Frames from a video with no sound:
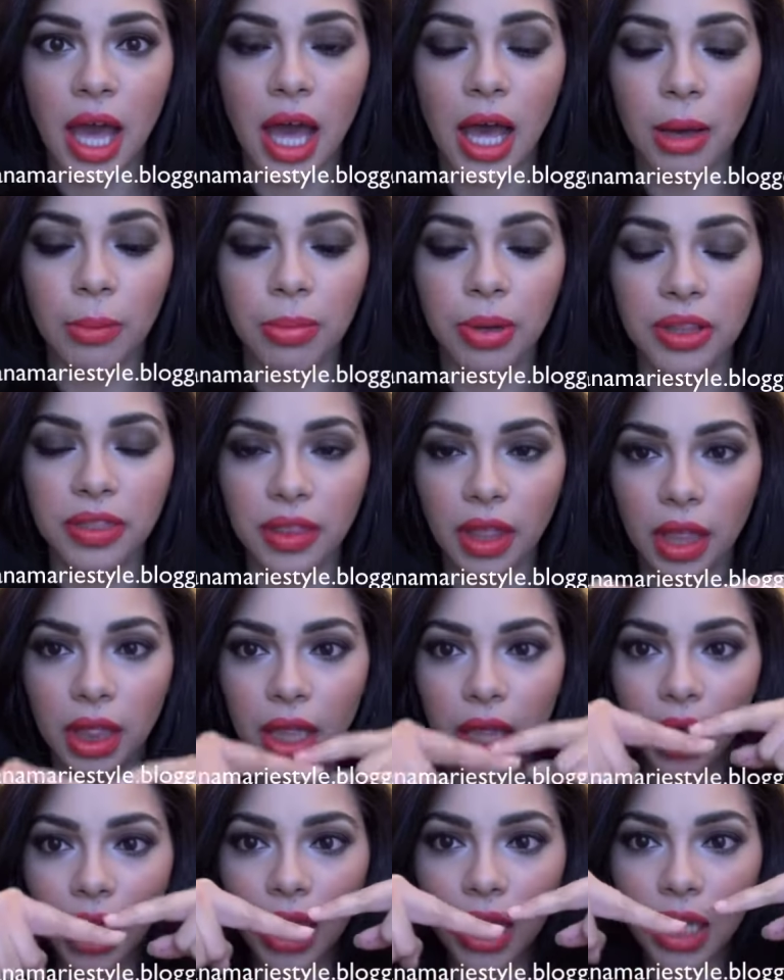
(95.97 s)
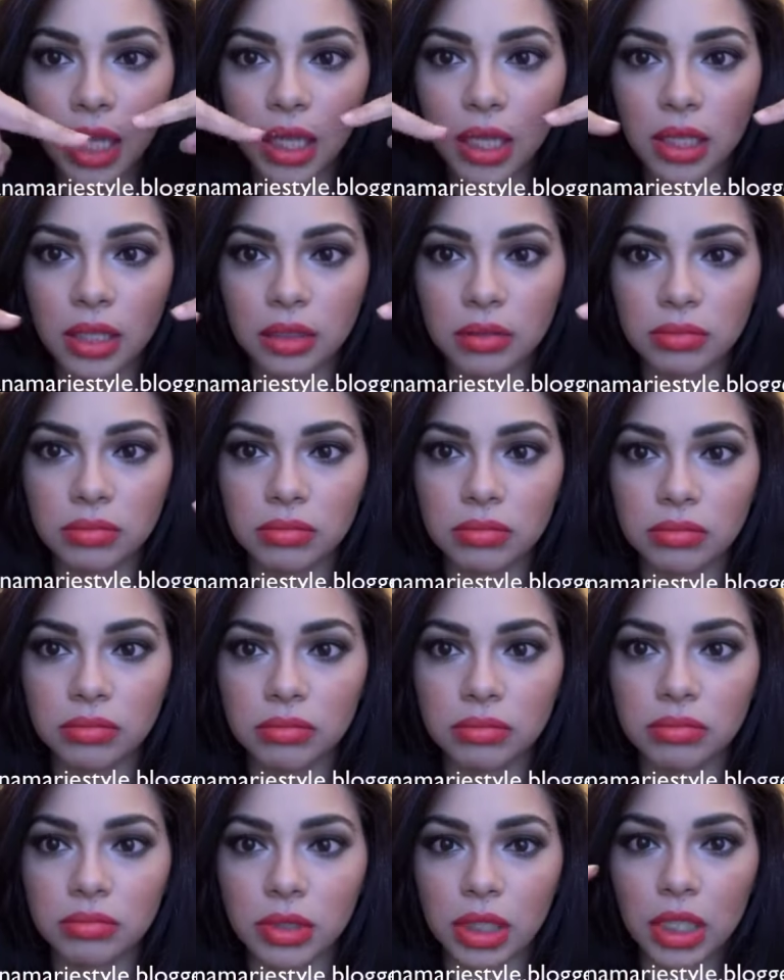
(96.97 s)
I'll put the link
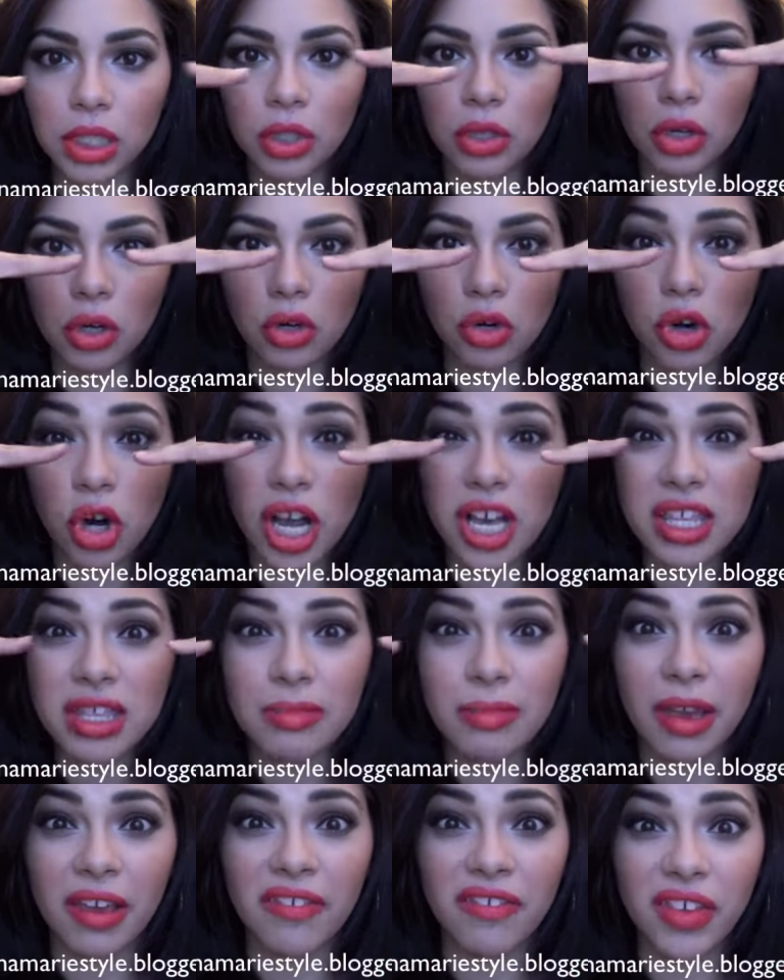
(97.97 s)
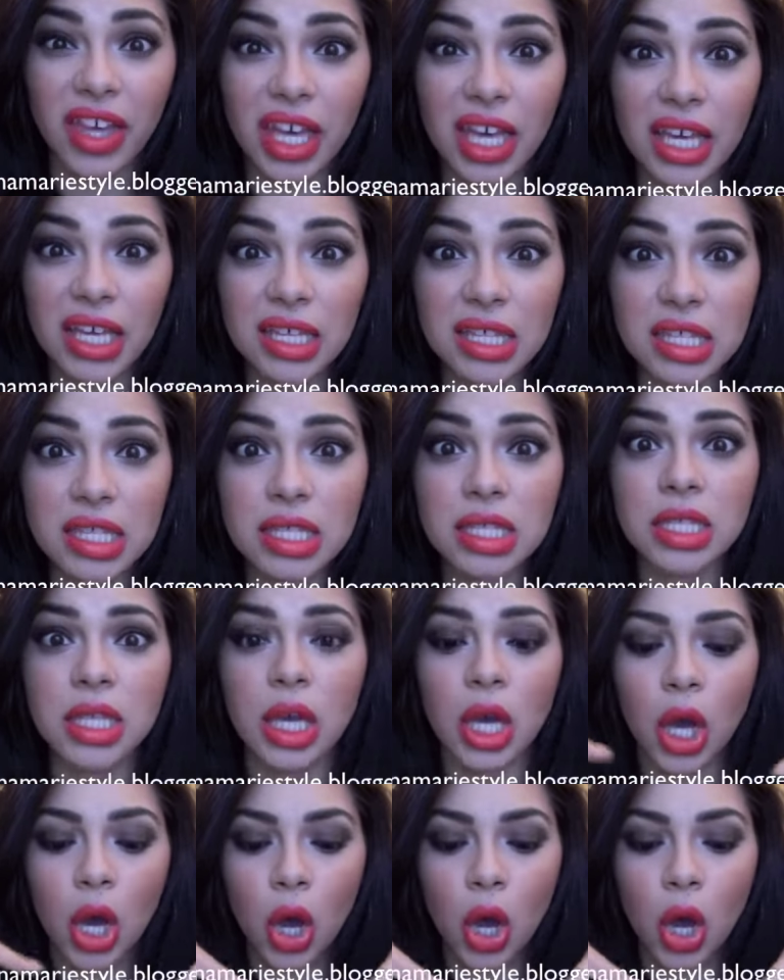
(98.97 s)
either across my face